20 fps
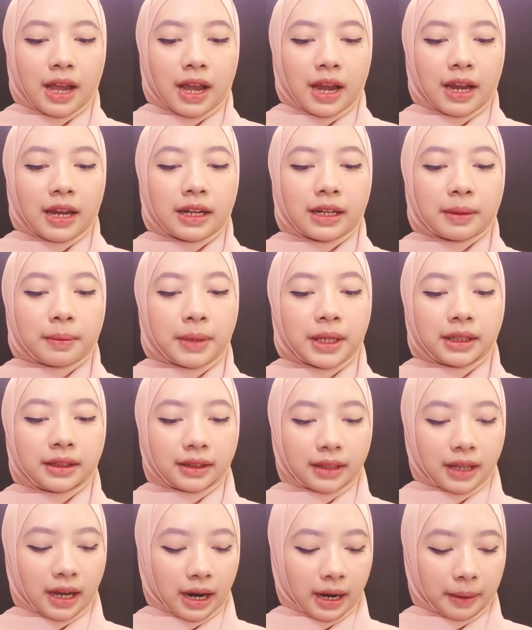In the
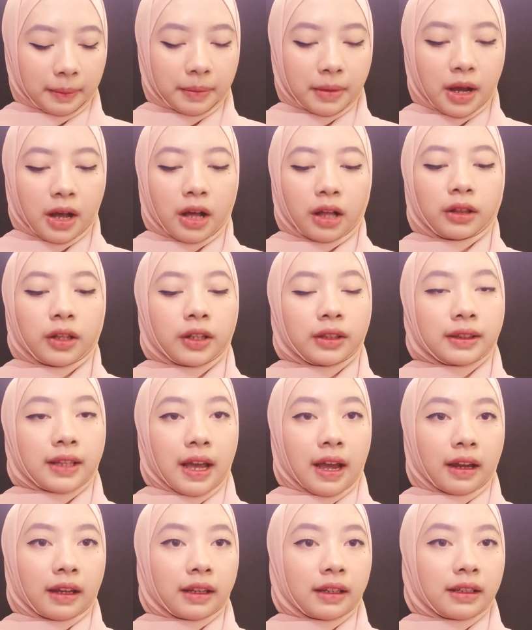meantime,
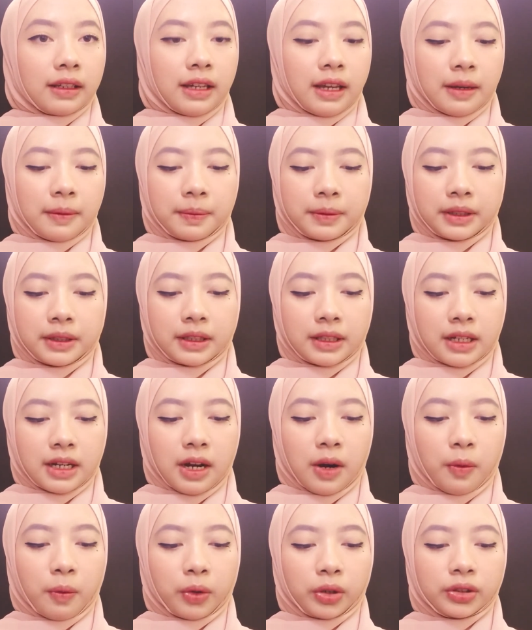lotek gives the
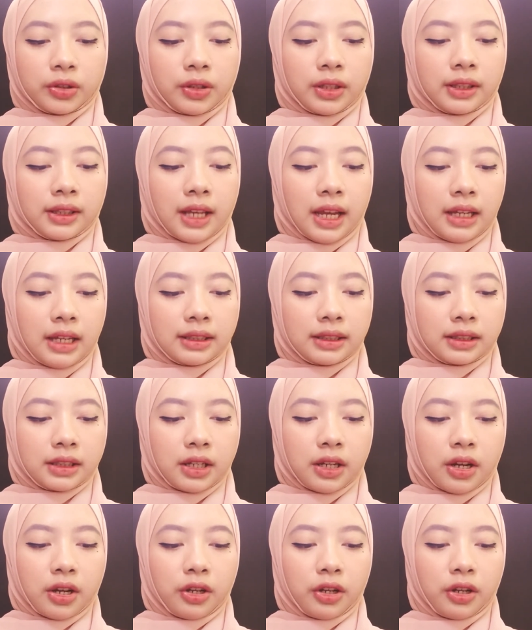watery taste